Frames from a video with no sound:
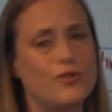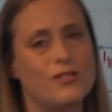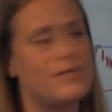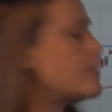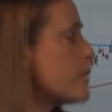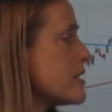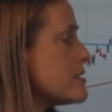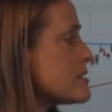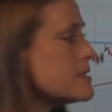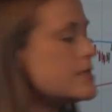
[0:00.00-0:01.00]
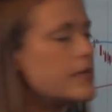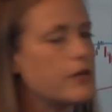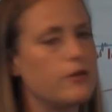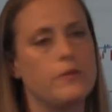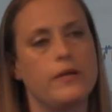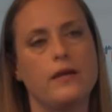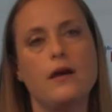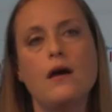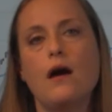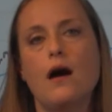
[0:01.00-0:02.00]
seeing prices continue to be
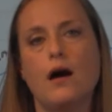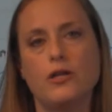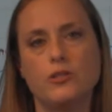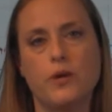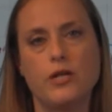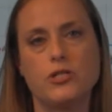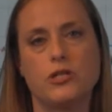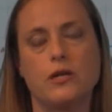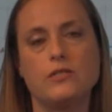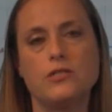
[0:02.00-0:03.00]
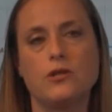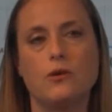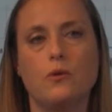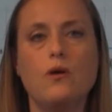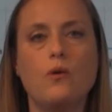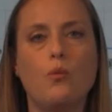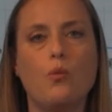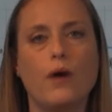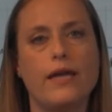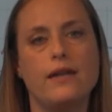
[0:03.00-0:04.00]
under pressure. And so
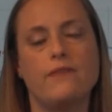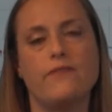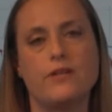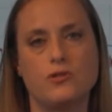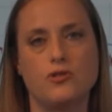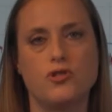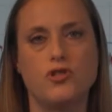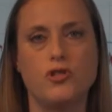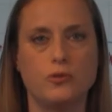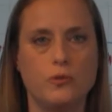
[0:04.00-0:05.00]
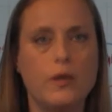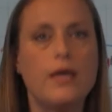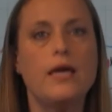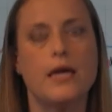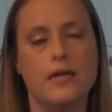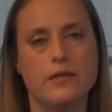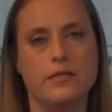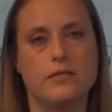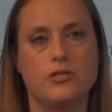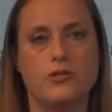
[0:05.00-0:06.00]
what can investors do in this
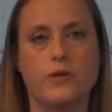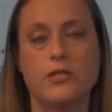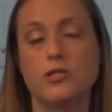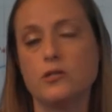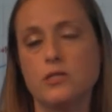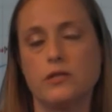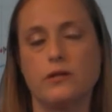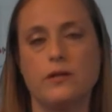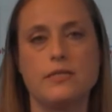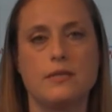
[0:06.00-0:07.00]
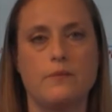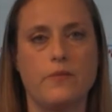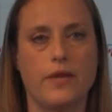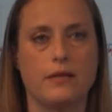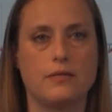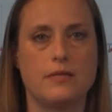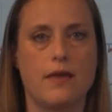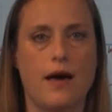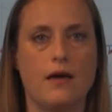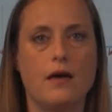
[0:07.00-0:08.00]
situation? Because there is some things
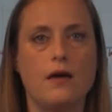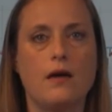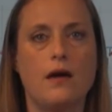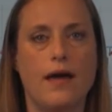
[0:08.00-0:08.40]
that I